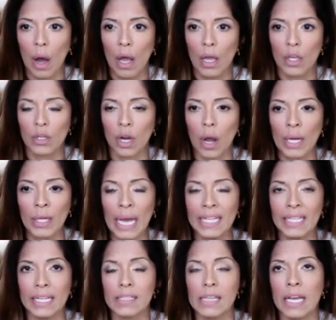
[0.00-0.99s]
you know, and
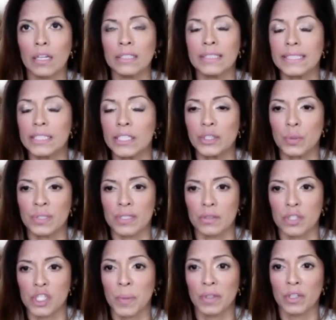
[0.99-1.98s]
continue to insult
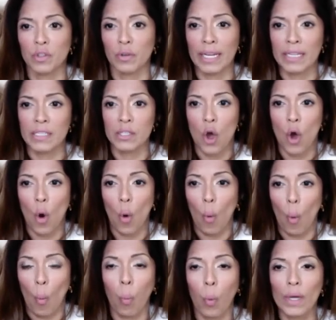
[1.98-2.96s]
the Spirit of grace,
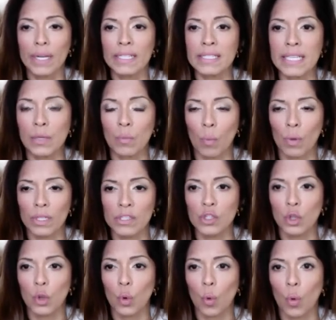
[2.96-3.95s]
what is the
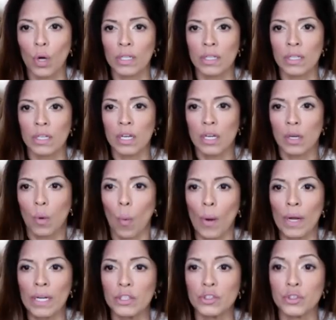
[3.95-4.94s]
Lord
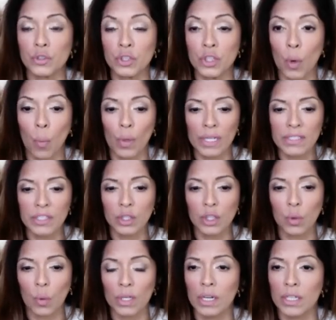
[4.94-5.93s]
going to
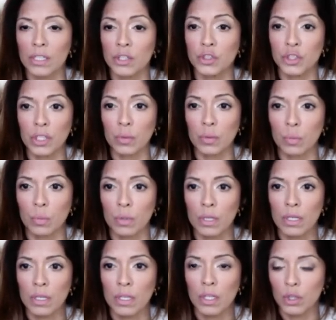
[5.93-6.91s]
do?
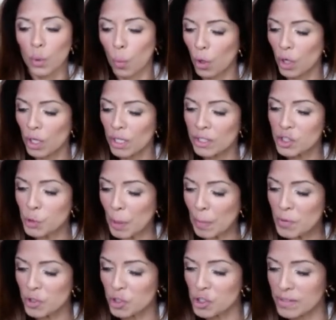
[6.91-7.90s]
The word in
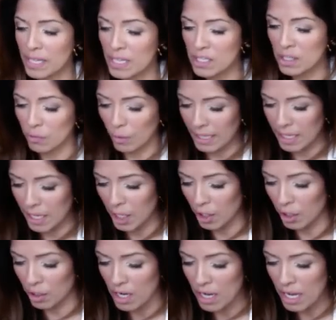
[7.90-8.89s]
scripture says it right
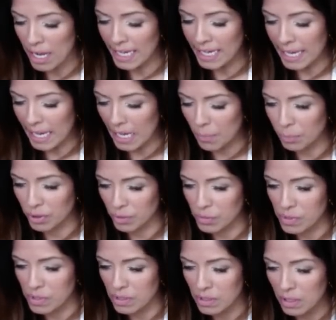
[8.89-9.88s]
here in
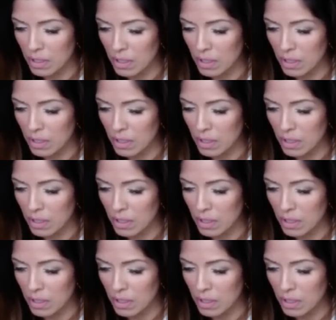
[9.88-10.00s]
Hebrews.